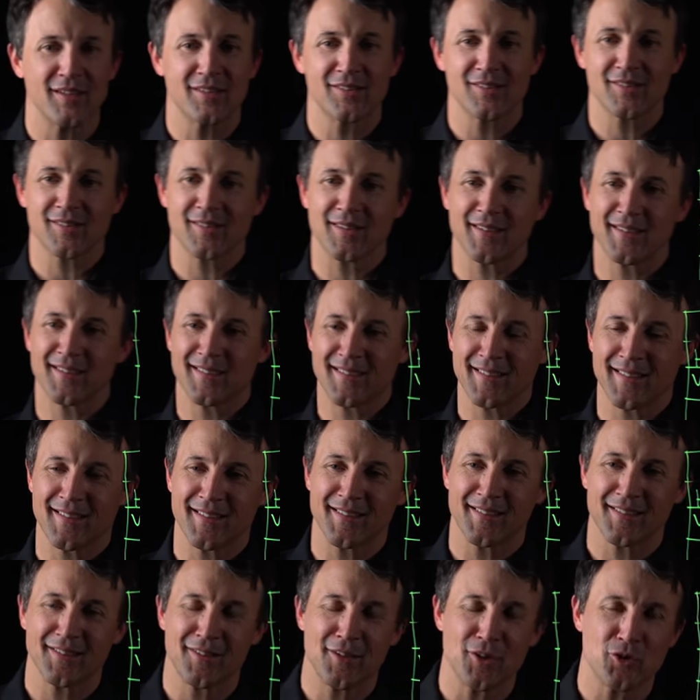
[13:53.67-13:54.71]
this
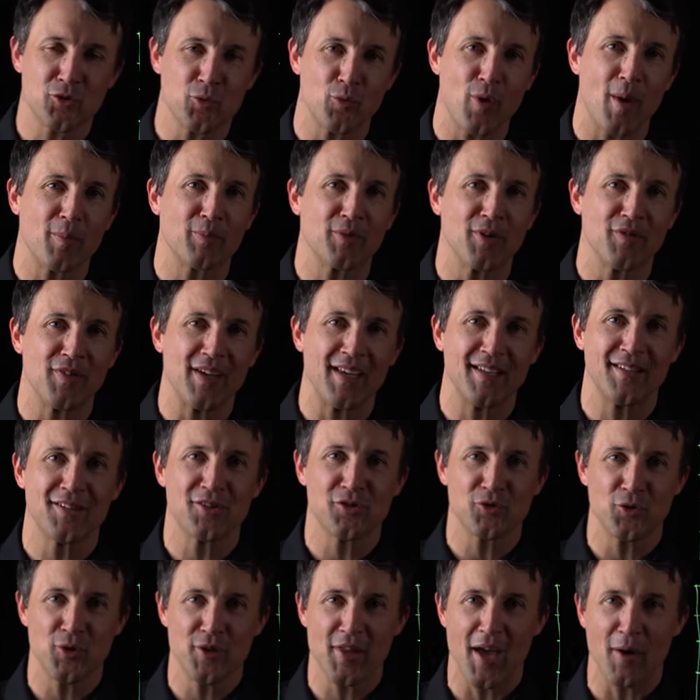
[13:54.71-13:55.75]
disruptive
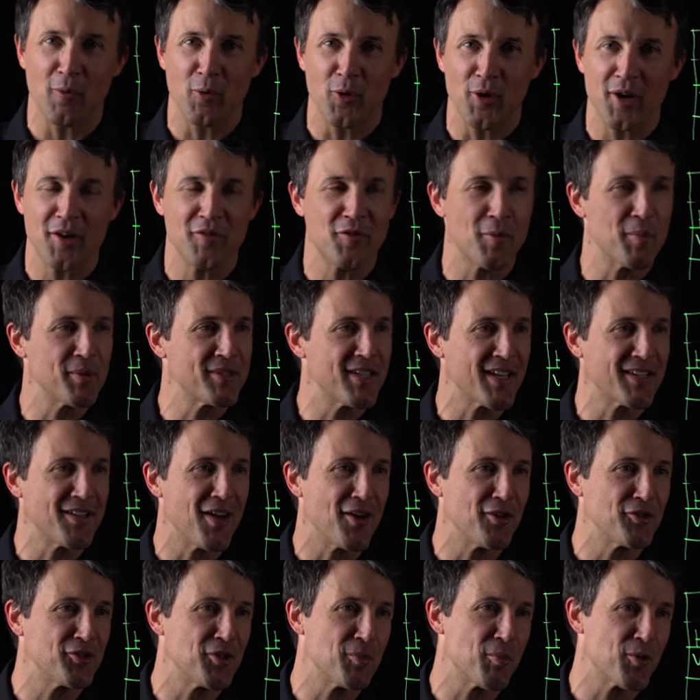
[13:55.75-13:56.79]
industry that we're in from a
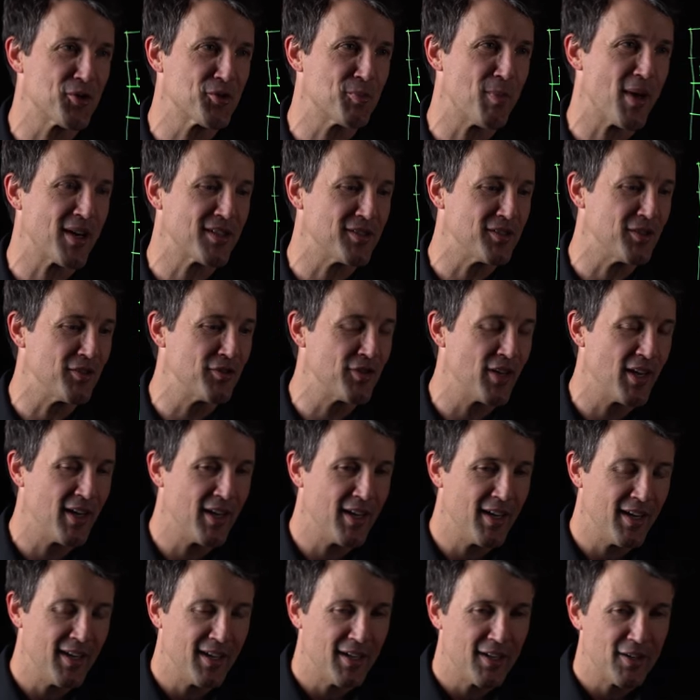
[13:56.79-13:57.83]
technology perspective,
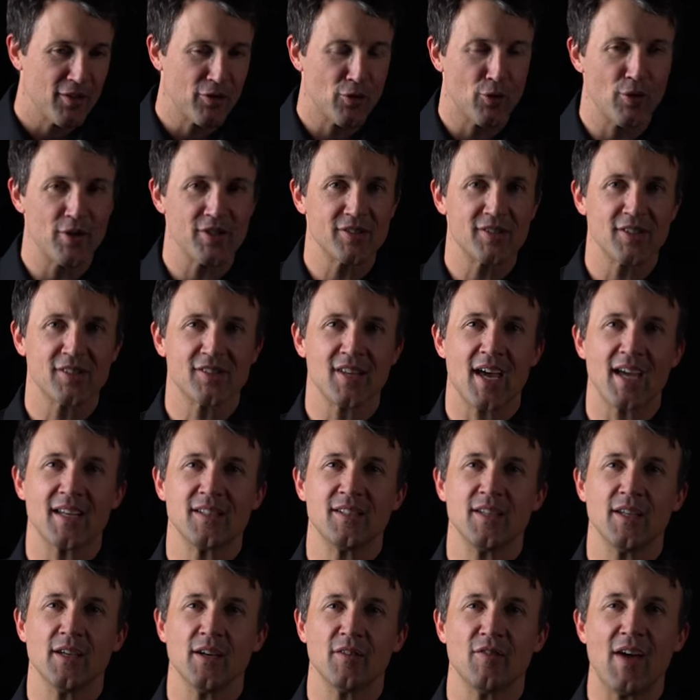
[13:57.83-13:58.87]
there is this
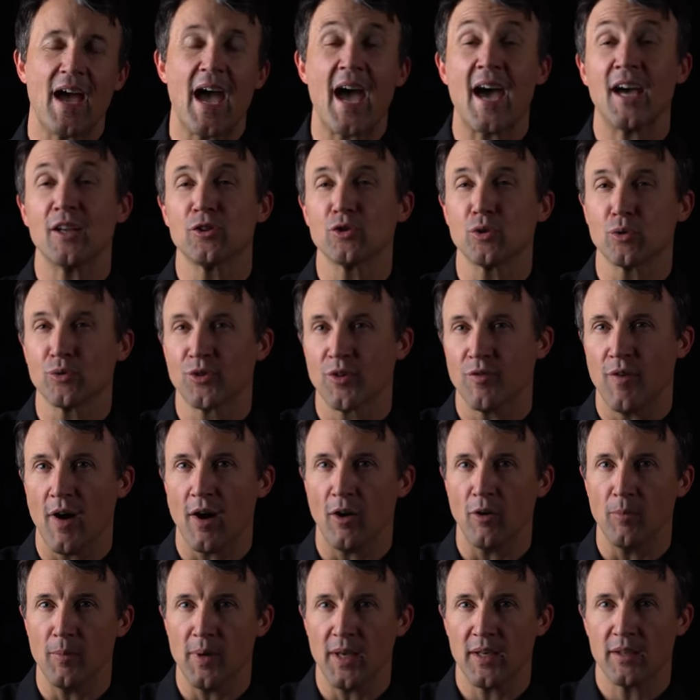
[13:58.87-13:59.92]
idea of agile
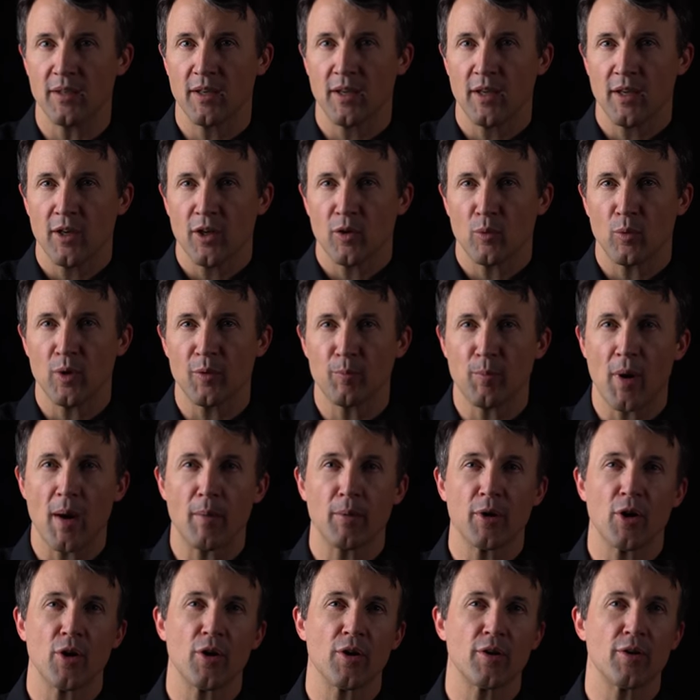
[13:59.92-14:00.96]
development. We've
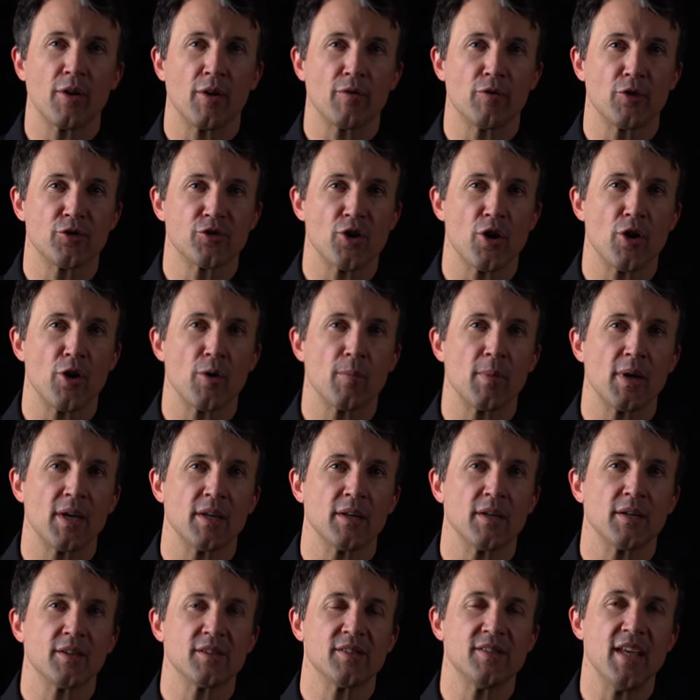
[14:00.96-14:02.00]
probably heard of the term
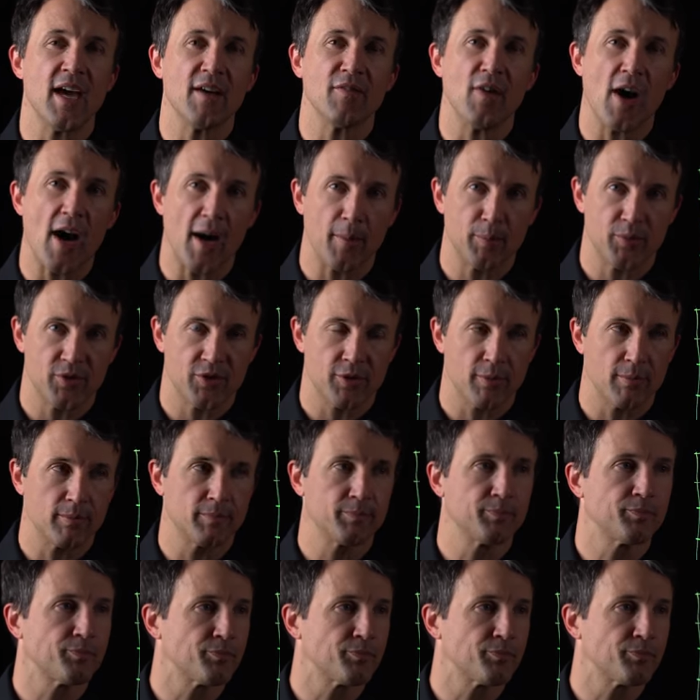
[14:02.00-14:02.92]
DevOps.